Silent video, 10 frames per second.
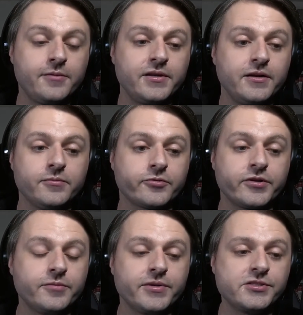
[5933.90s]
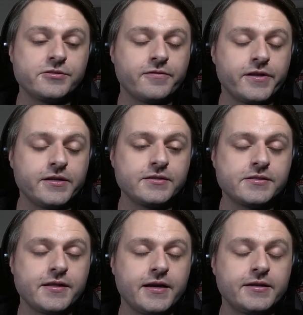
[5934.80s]
I mean, I'm learning a bunch of
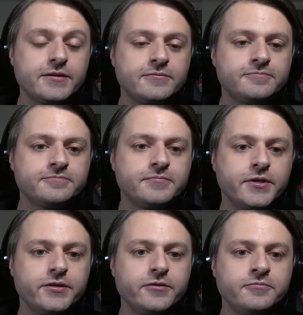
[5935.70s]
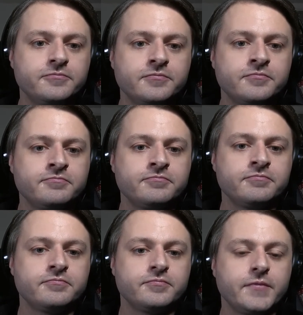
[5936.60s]
things that, you know,
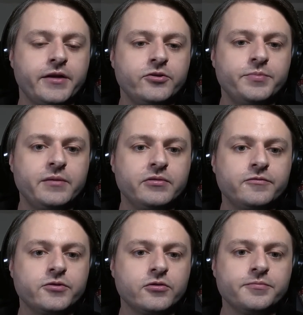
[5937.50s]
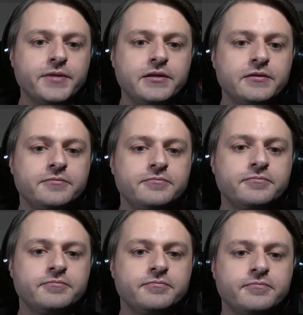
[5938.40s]
I know people have told me,
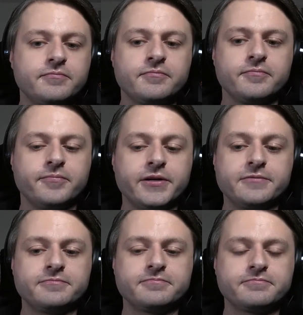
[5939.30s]
but,